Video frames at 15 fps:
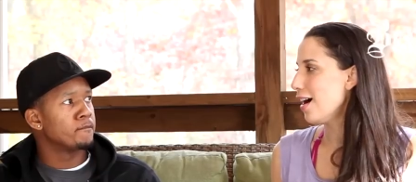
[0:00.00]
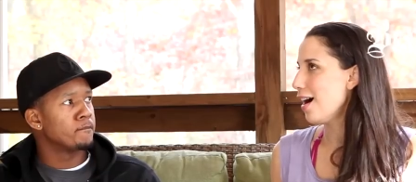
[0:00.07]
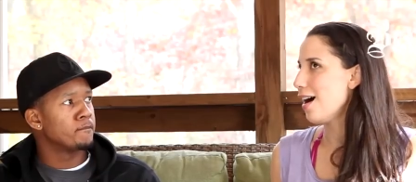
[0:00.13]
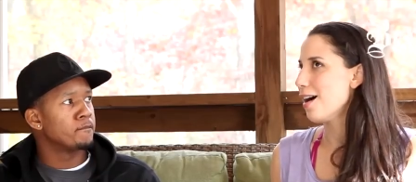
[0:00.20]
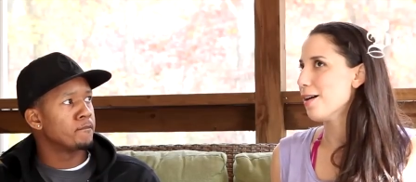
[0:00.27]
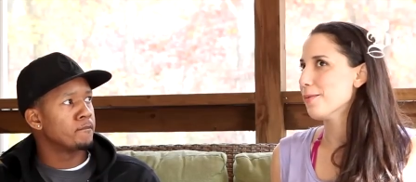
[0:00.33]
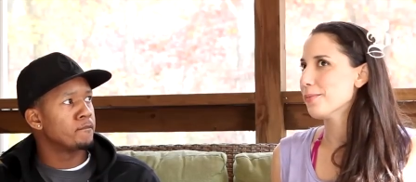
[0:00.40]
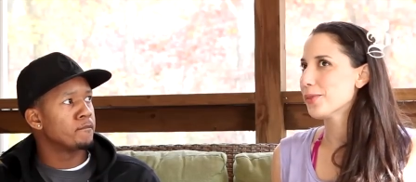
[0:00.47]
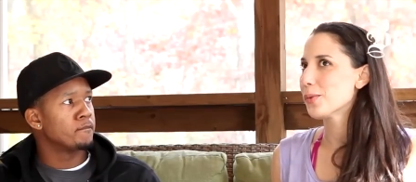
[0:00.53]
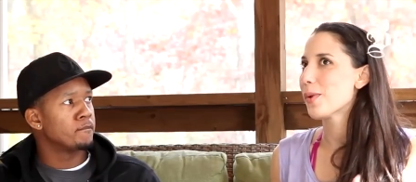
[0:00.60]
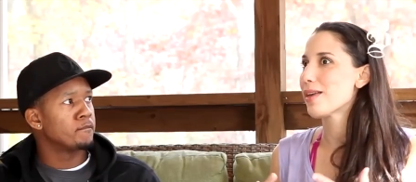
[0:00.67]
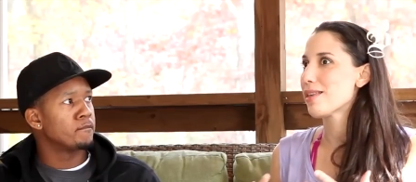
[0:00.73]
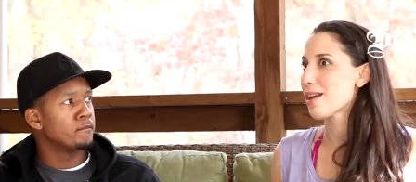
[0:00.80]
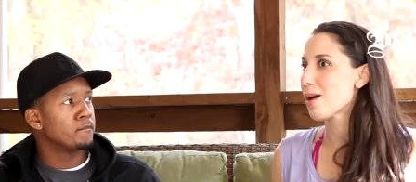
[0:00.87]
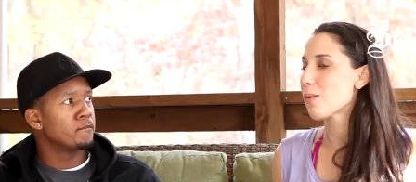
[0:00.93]
Speaker 1: um, the
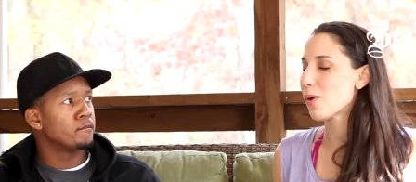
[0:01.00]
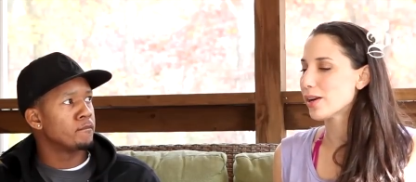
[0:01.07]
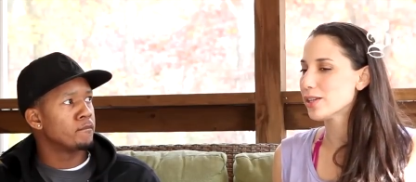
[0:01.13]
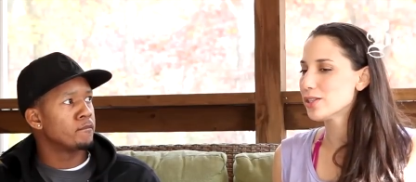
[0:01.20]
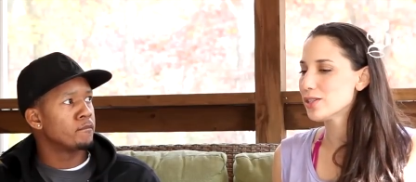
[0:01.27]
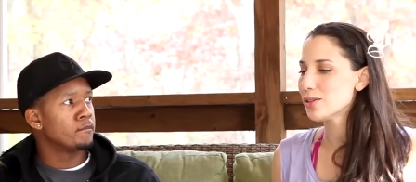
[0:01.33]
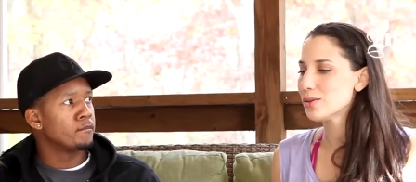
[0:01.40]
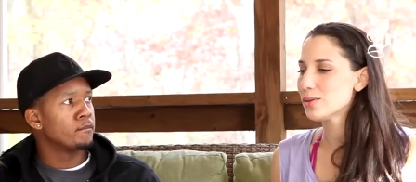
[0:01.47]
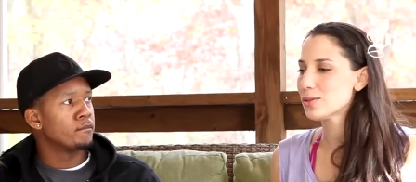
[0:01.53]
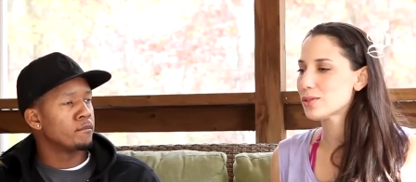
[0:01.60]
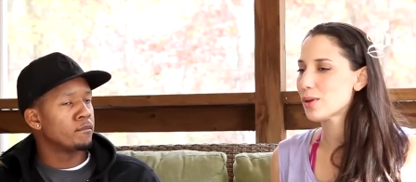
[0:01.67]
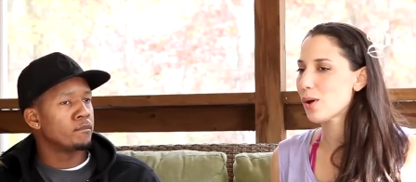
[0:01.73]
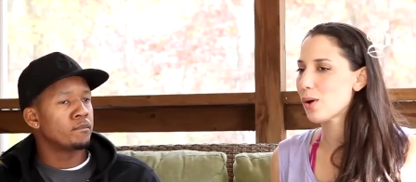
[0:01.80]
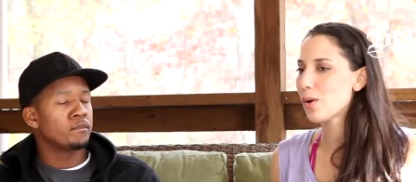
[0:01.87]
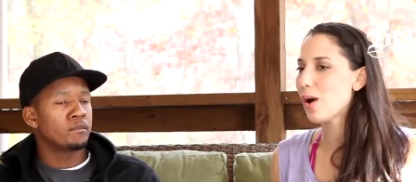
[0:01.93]
way that I wanted to.
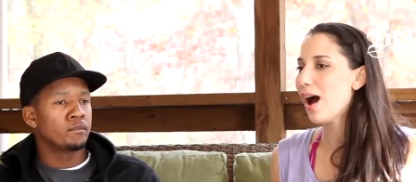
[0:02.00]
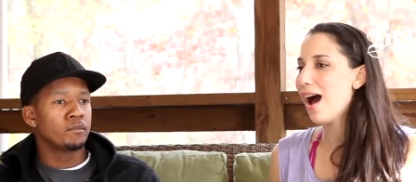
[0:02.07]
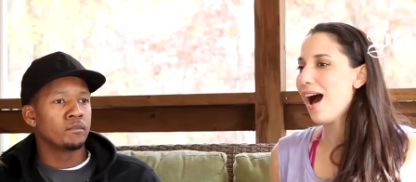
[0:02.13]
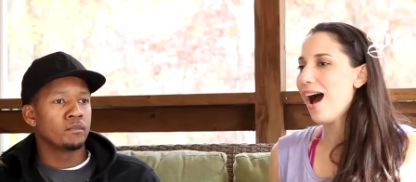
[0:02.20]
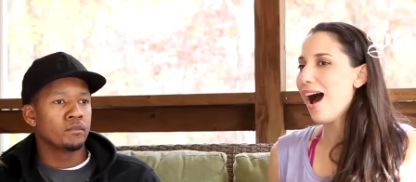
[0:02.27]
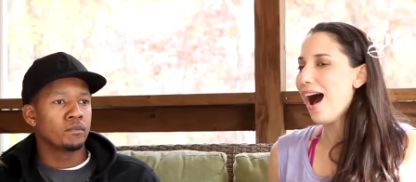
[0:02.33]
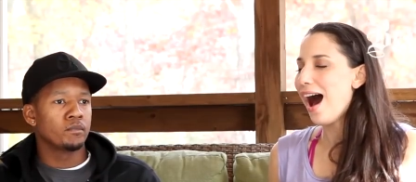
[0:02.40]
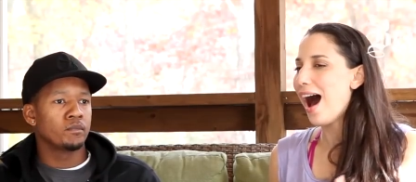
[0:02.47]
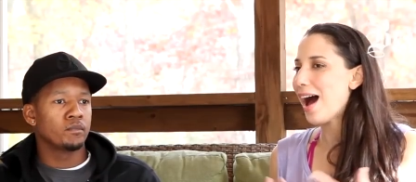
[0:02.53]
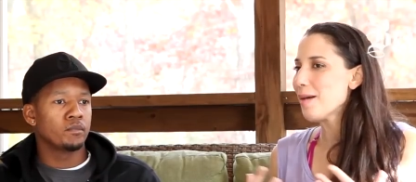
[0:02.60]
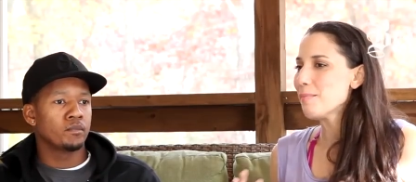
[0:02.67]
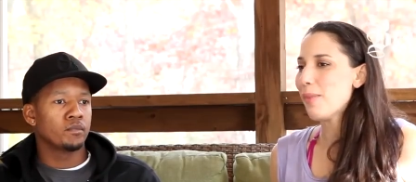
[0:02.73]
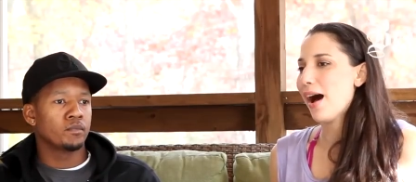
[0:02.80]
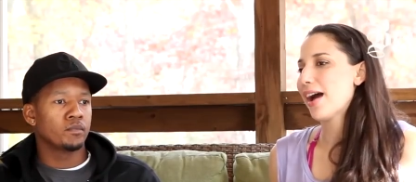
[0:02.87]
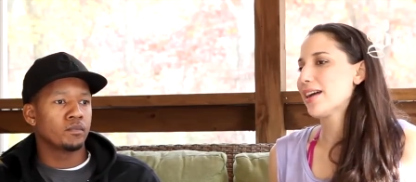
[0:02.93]
So
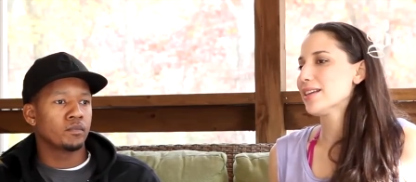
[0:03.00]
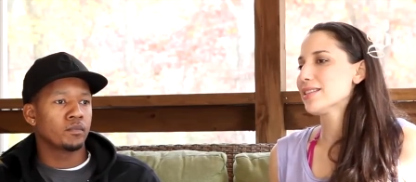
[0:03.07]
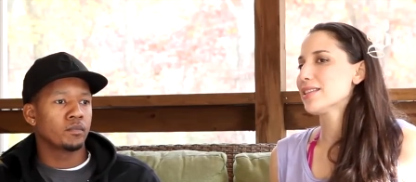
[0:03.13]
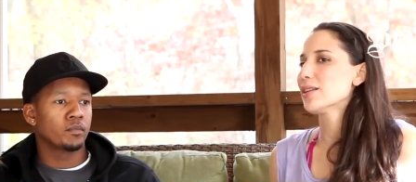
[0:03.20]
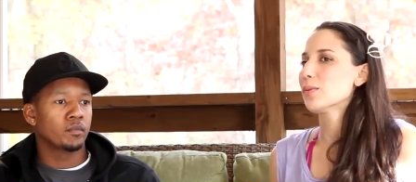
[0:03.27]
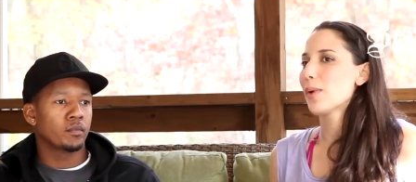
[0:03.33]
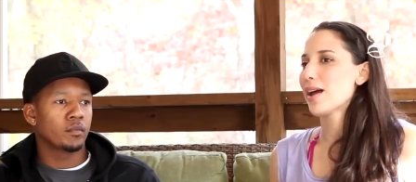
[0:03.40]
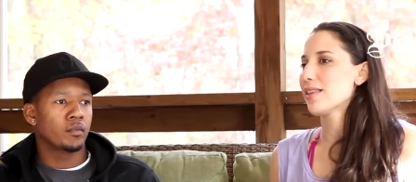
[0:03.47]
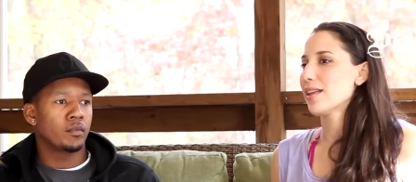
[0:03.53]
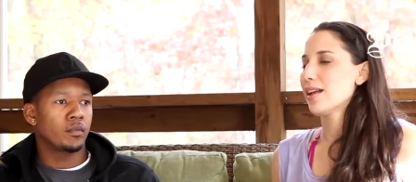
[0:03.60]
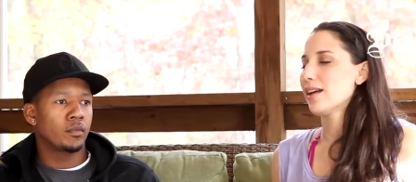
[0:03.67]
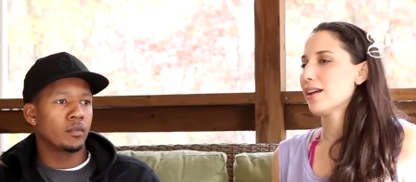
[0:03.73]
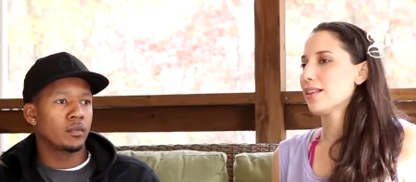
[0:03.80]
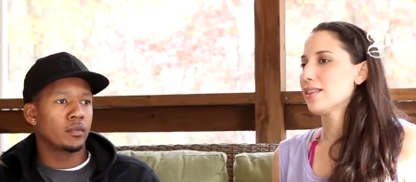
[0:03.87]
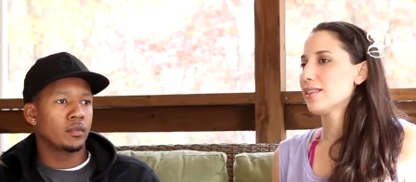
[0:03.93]
I'm biased in a way
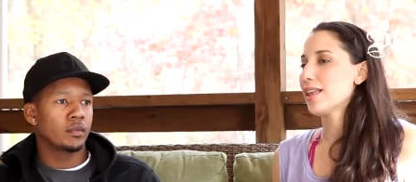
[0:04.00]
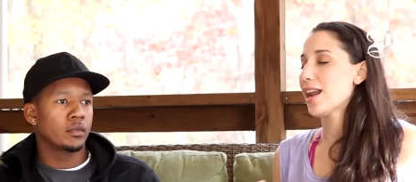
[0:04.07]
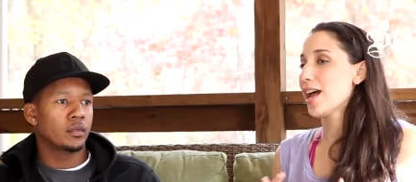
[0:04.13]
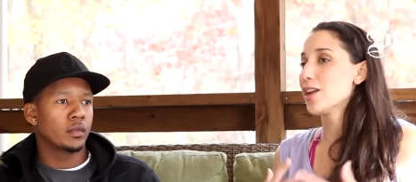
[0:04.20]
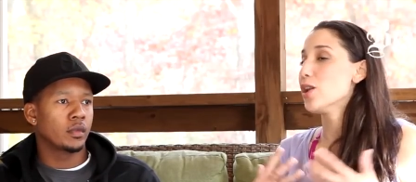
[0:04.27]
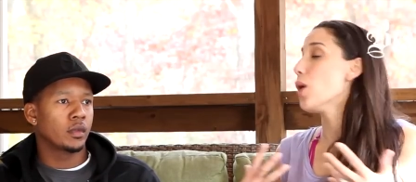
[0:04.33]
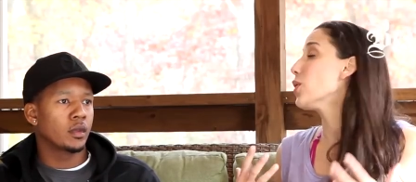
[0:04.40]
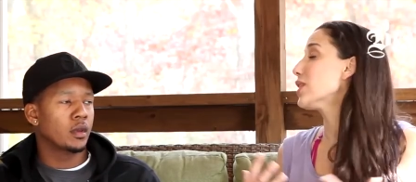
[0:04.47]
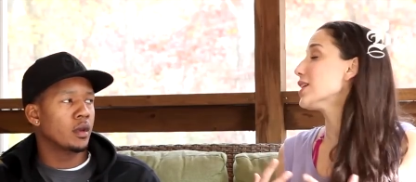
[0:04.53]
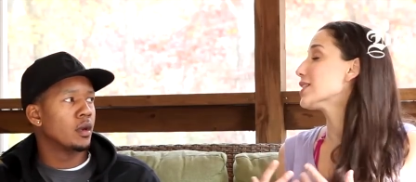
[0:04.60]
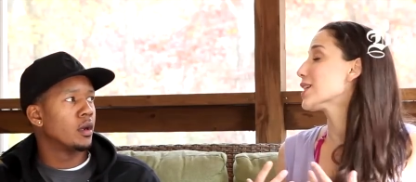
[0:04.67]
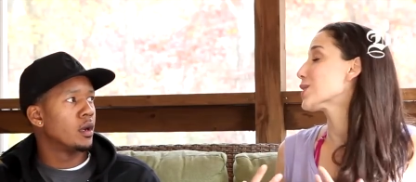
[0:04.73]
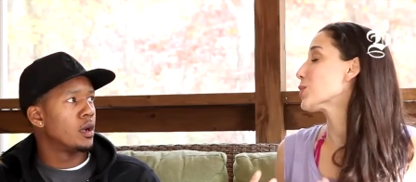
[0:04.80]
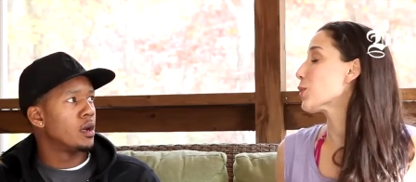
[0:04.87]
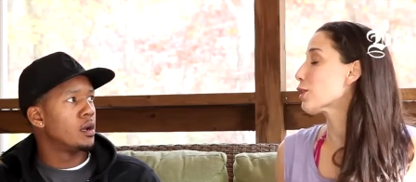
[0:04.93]
that, that I know that
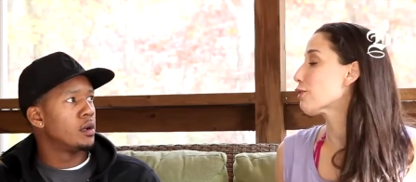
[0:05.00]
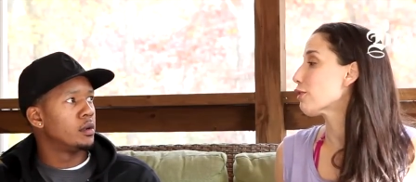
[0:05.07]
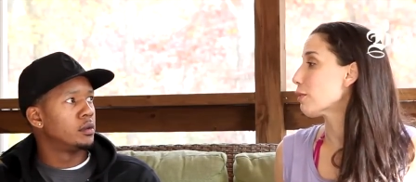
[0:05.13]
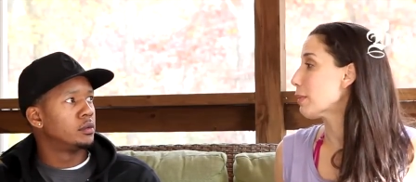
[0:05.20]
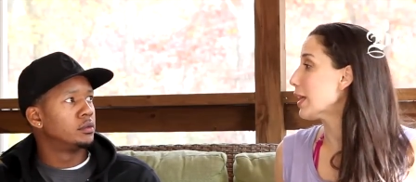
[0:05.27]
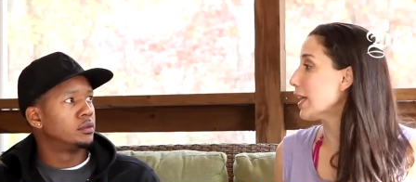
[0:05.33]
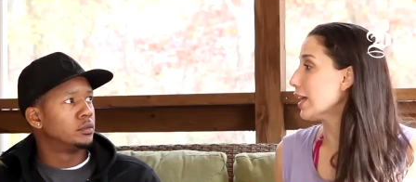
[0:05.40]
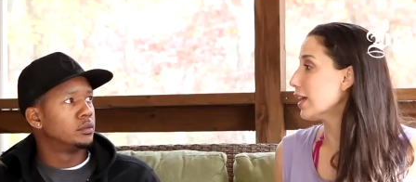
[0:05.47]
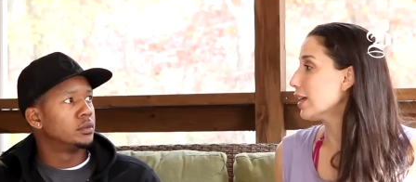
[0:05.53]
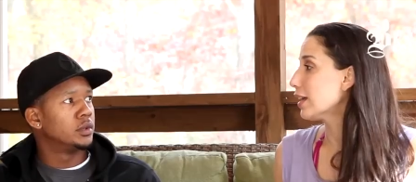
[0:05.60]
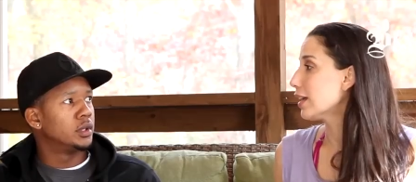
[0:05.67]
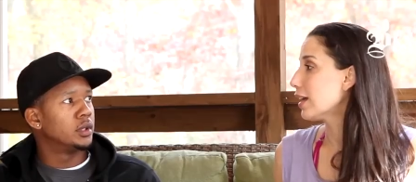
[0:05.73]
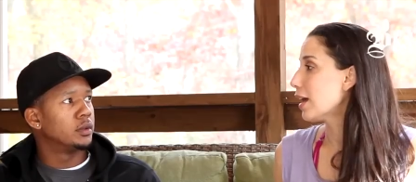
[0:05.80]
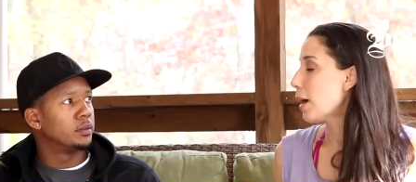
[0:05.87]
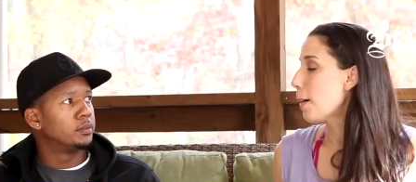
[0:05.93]
it doesn't work for me.
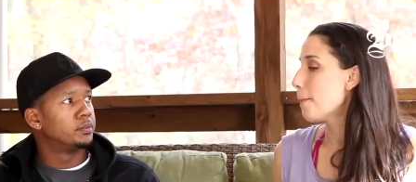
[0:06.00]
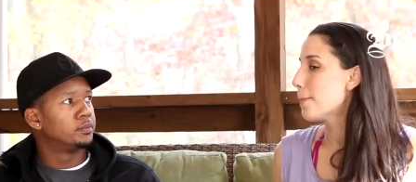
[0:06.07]
Yeah.